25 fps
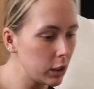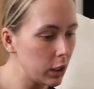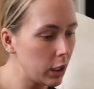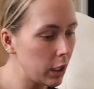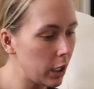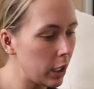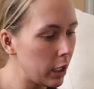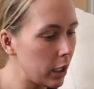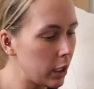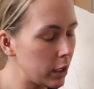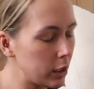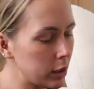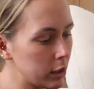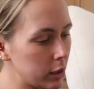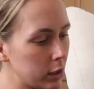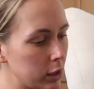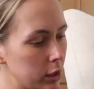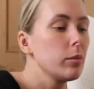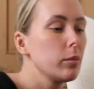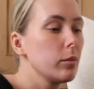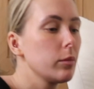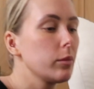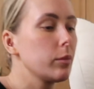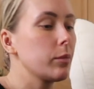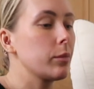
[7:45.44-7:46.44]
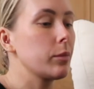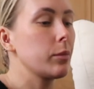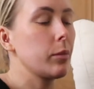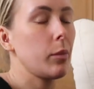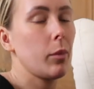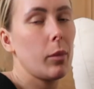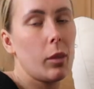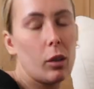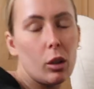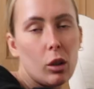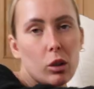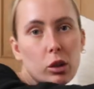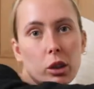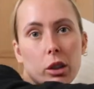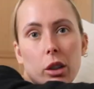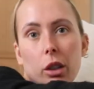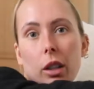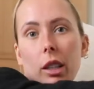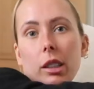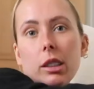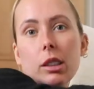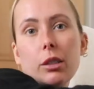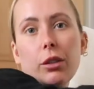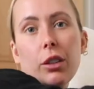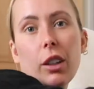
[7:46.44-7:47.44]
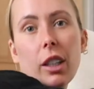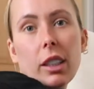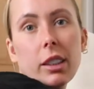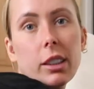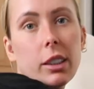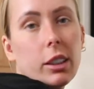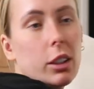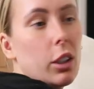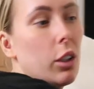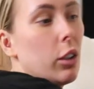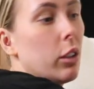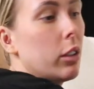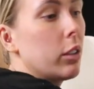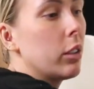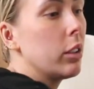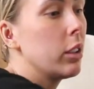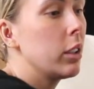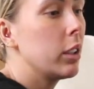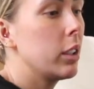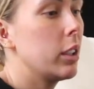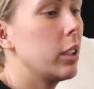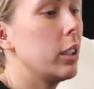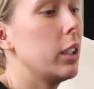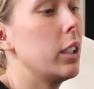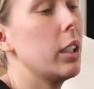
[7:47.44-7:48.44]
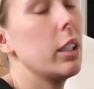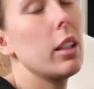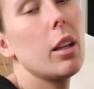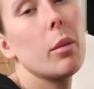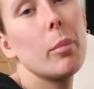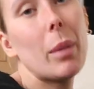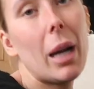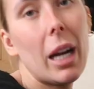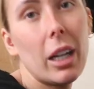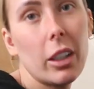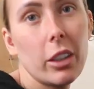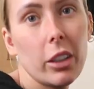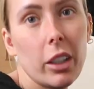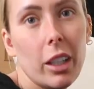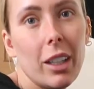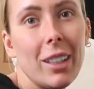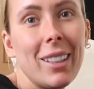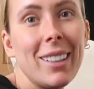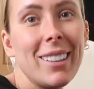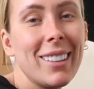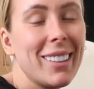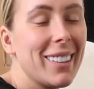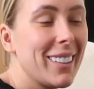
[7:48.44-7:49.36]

yet. Also, there's friends on in the background.